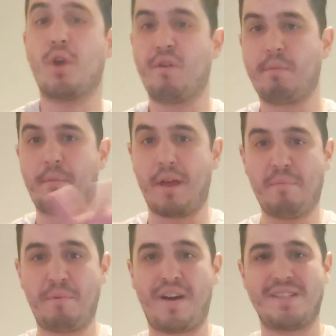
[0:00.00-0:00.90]
you want to be able to
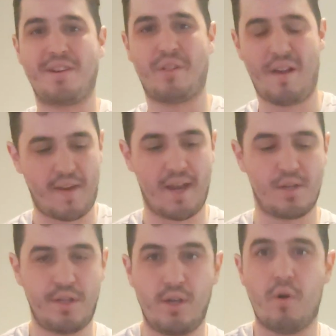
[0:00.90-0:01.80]
improvise in your left
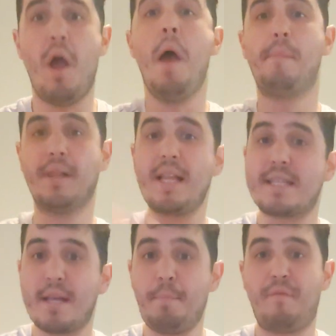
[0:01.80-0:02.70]
hand too. But
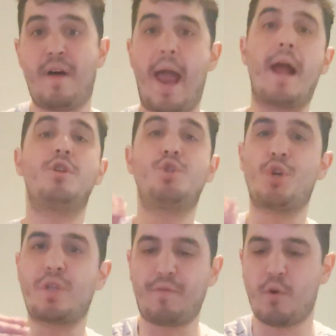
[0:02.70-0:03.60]
let's simplify it.
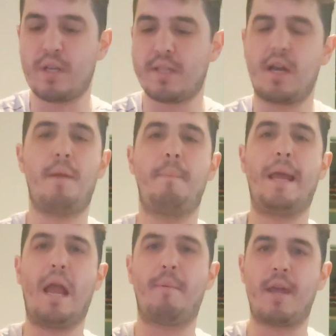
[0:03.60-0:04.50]
Just focusing on
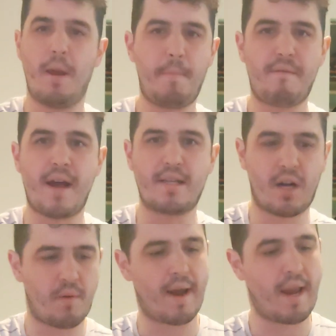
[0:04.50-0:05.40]
being able to improvise in
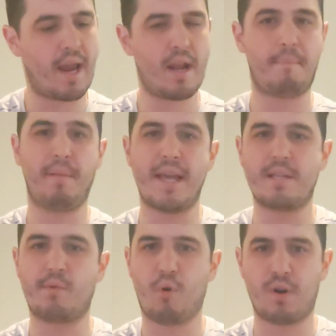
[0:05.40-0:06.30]
our right hand and play
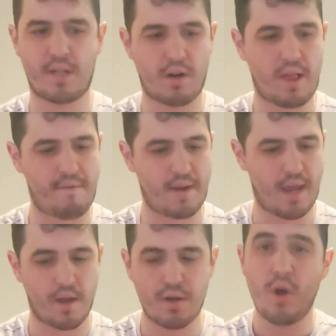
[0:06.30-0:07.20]
some chords in our left
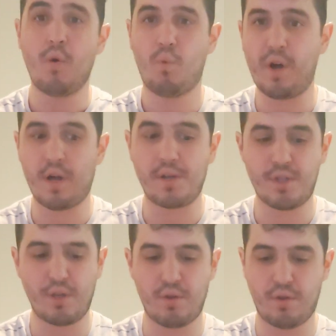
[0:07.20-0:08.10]
hand. 1,
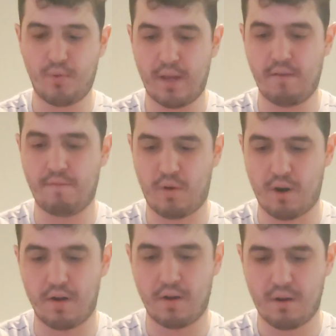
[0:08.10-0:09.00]
2, 3,
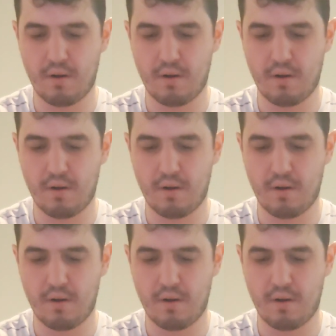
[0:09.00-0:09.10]
4.